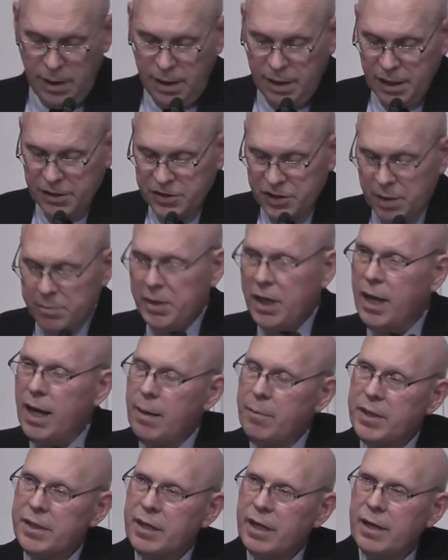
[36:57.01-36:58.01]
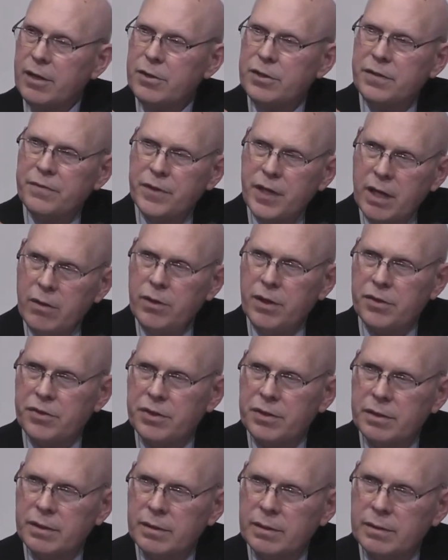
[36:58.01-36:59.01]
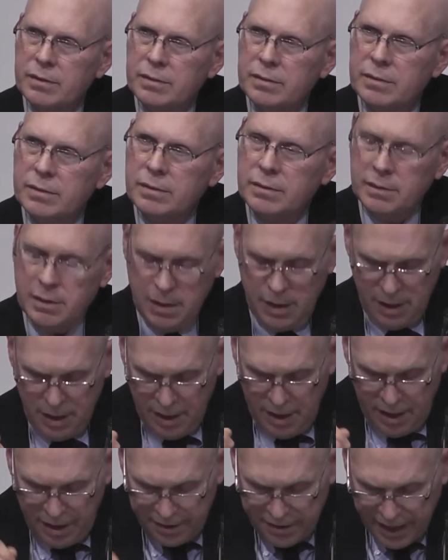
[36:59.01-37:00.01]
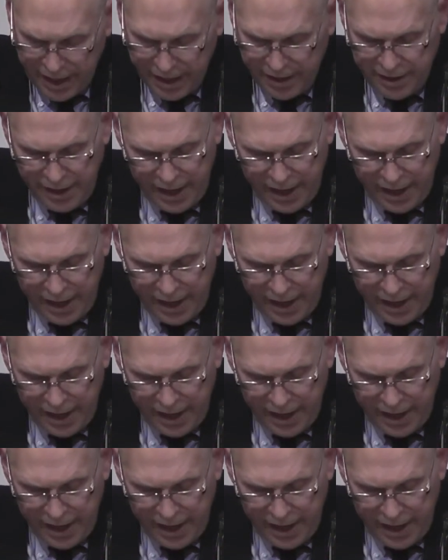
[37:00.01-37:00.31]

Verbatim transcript: Now, some commentators have noticed that